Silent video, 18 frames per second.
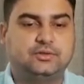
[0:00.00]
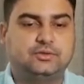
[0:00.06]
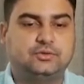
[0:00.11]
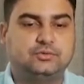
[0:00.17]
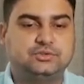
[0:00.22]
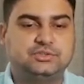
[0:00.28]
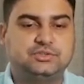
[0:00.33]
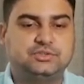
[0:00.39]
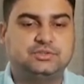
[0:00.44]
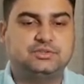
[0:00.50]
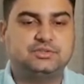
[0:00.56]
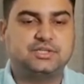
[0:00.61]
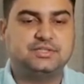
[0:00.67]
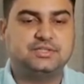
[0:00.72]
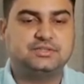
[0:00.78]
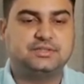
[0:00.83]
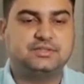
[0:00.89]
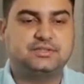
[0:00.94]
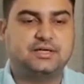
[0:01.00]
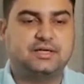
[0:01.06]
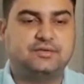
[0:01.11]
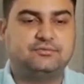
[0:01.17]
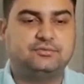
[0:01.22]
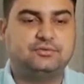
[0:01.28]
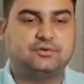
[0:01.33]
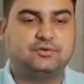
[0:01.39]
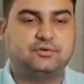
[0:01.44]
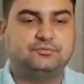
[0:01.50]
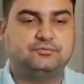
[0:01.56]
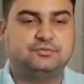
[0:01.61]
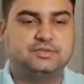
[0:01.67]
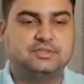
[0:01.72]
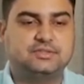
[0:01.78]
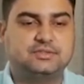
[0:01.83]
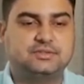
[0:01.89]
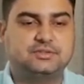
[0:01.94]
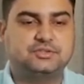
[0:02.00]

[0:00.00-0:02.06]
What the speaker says: to change the draft of this